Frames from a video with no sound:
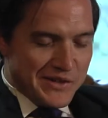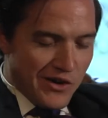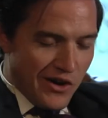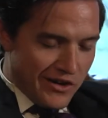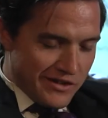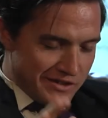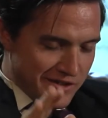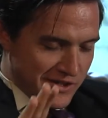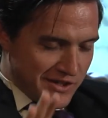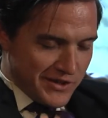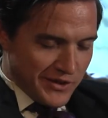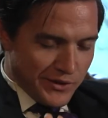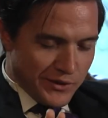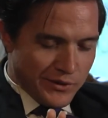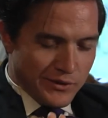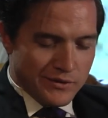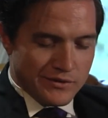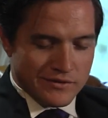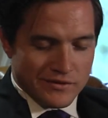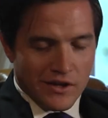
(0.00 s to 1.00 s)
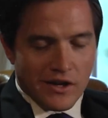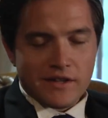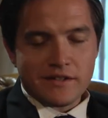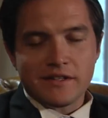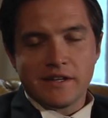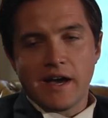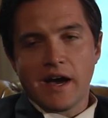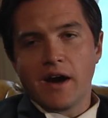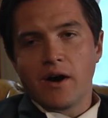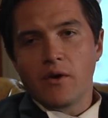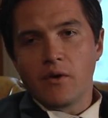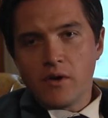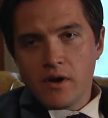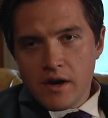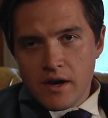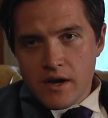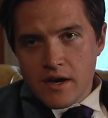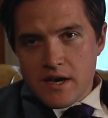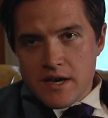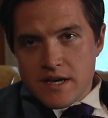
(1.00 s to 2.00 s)
Not so. Not now.
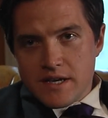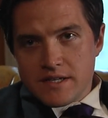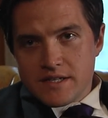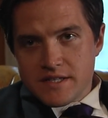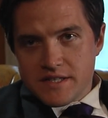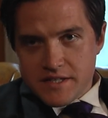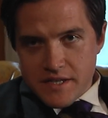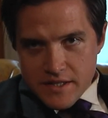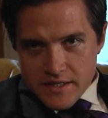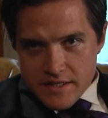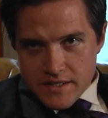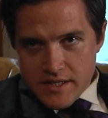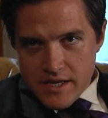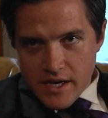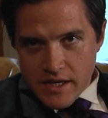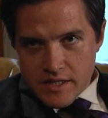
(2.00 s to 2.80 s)
Since the